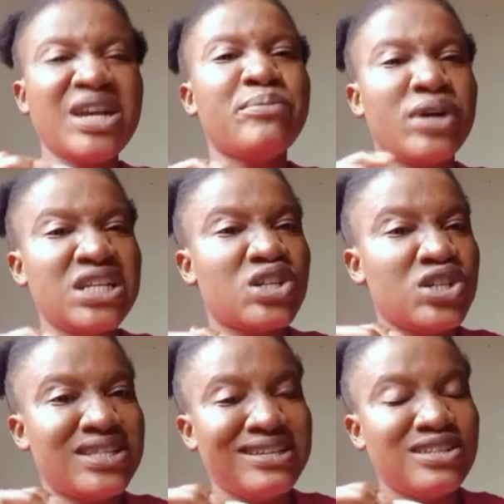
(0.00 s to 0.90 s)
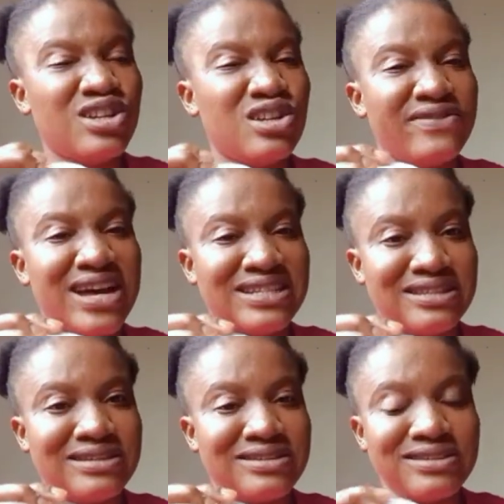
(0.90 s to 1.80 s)
But it contains a lot of
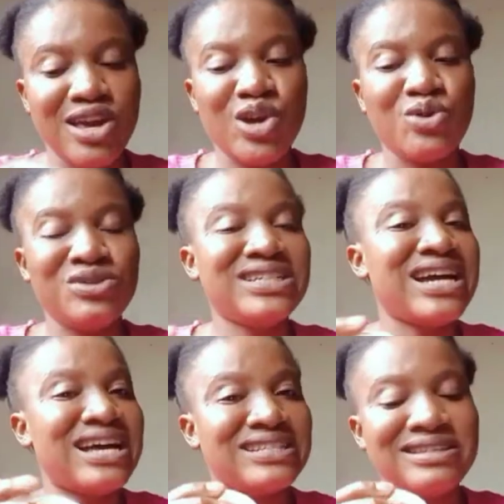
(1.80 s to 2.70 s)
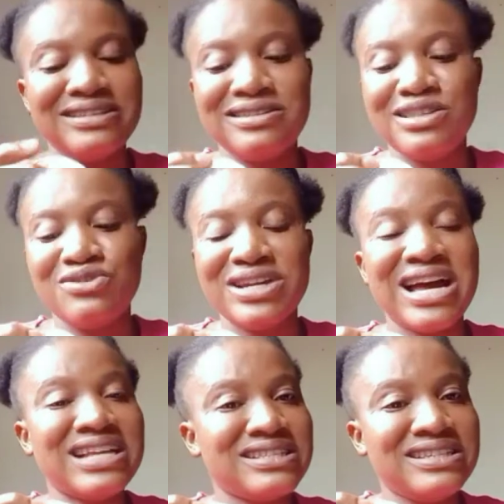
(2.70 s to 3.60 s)
acids, kojic acid, citric
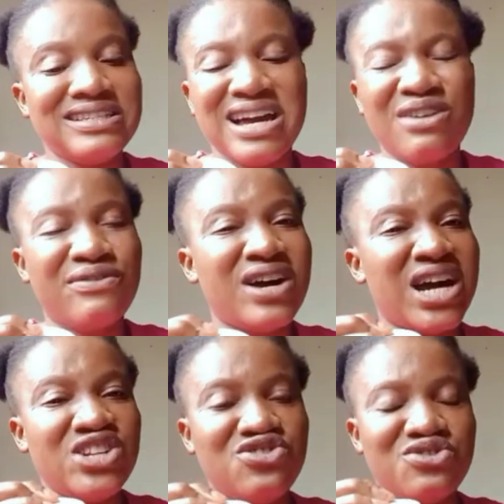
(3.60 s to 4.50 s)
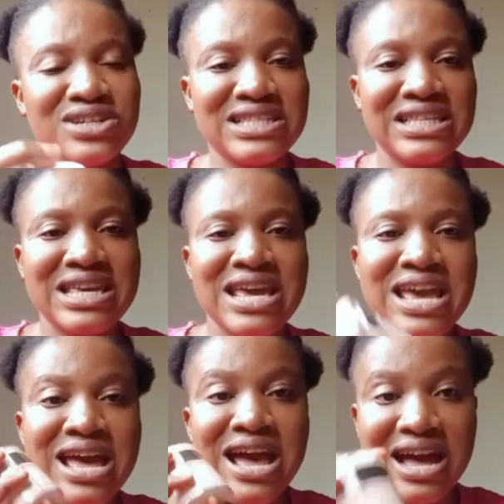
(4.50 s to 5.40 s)
acid, alpha hydroxy
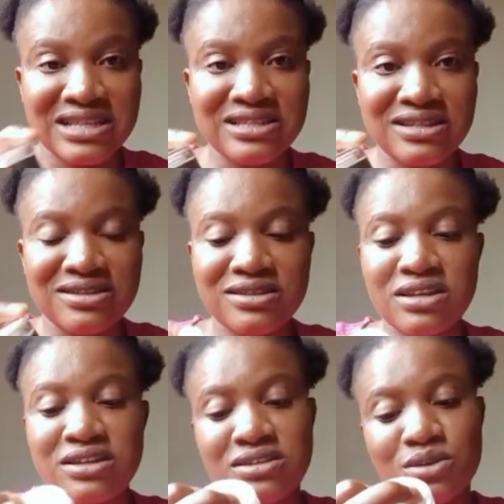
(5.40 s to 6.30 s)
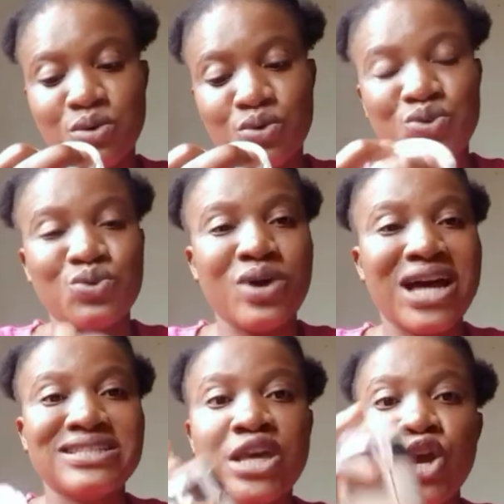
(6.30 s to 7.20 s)
acids and it also
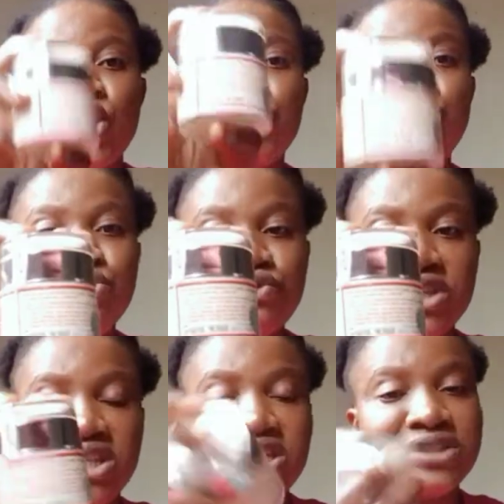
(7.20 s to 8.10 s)
has UV.